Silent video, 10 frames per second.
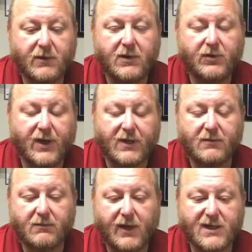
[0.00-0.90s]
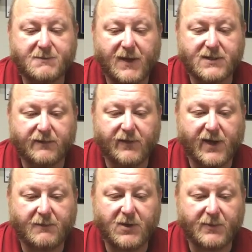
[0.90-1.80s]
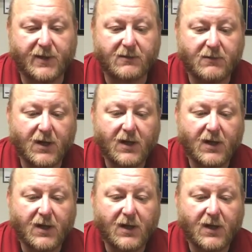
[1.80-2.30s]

unique aspects of the 9mm.